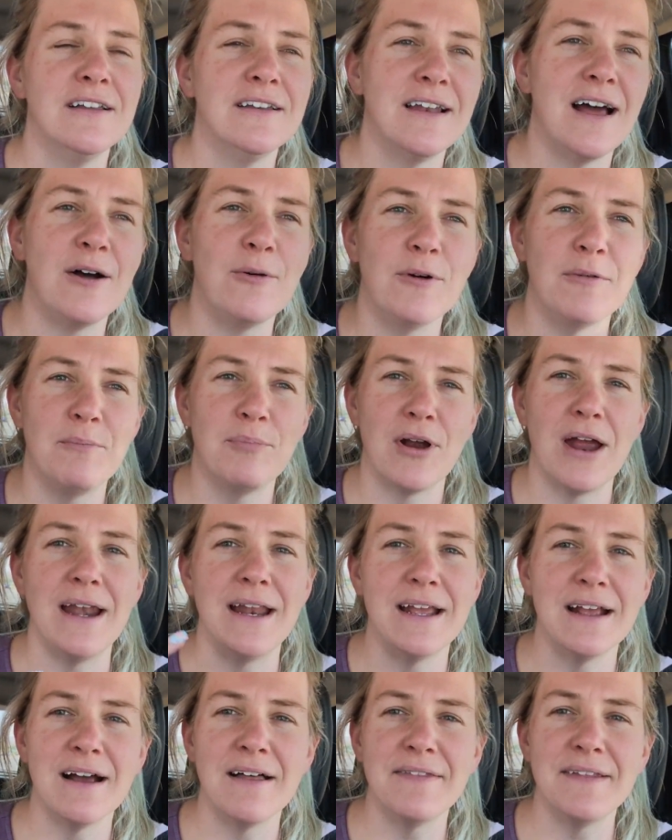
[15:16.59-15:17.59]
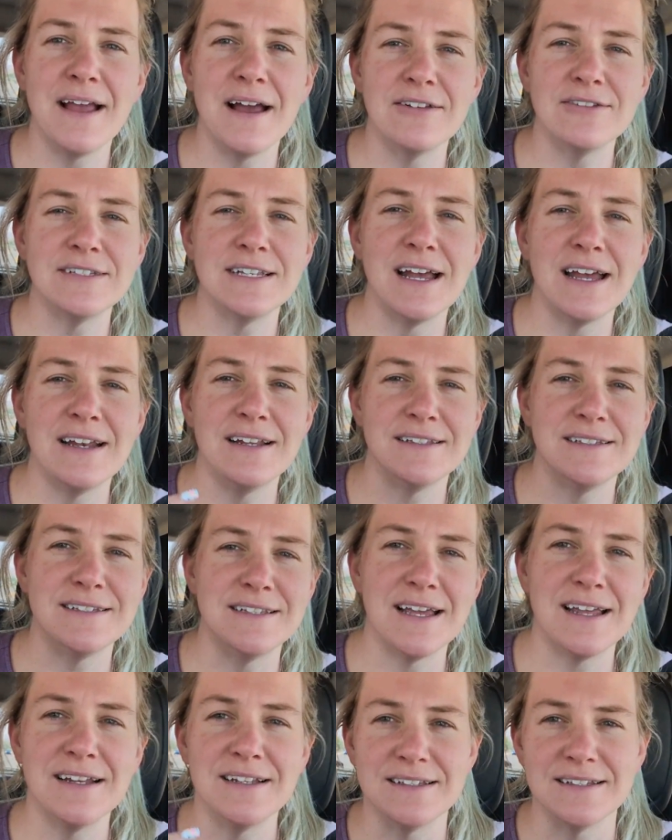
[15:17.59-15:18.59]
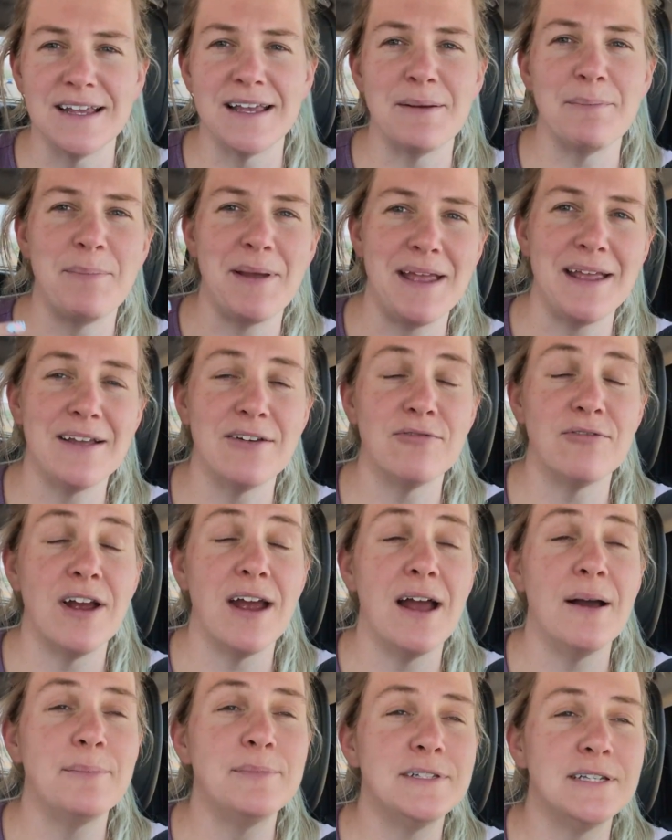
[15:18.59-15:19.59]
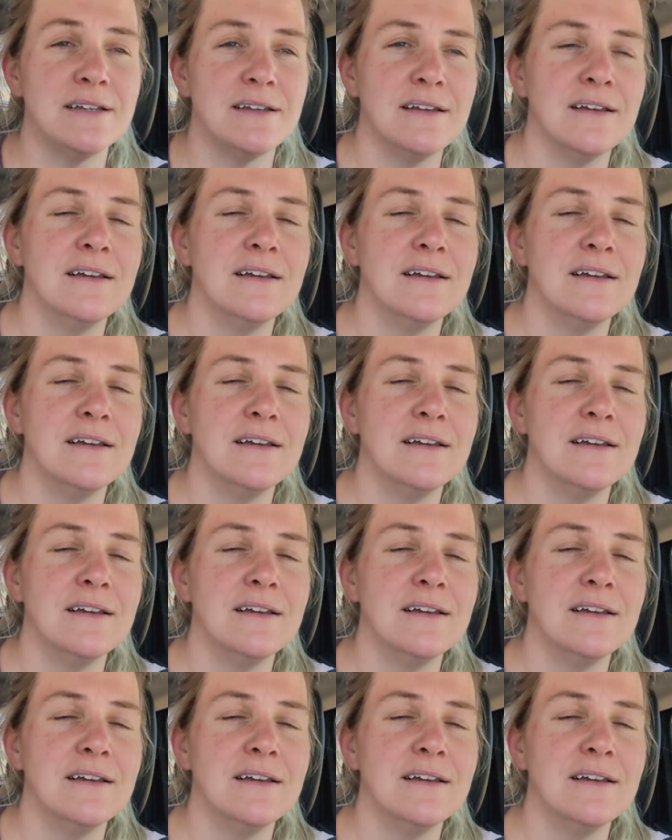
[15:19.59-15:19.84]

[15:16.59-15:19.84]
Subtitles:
not with breading on the outside. Instead, it's like bacon wrapped.